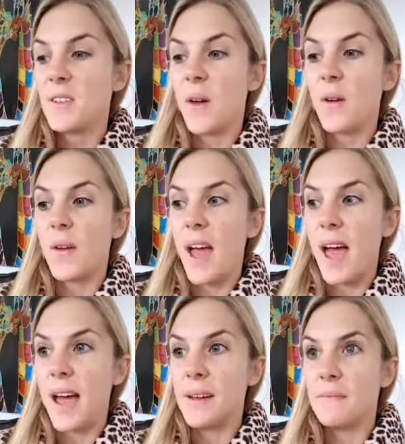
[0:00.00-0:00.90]
So
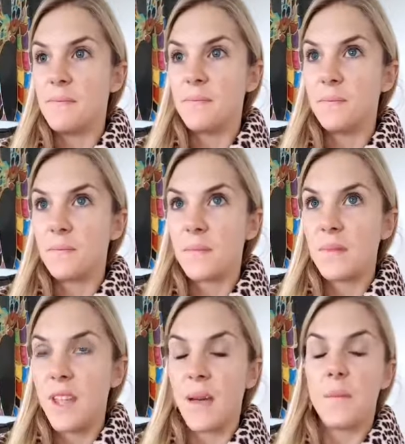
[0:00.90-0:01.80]
um,
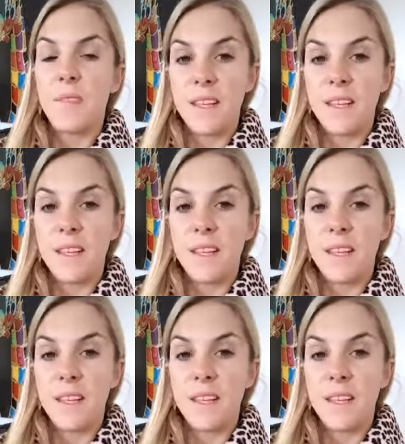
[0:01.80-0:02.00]
yeah,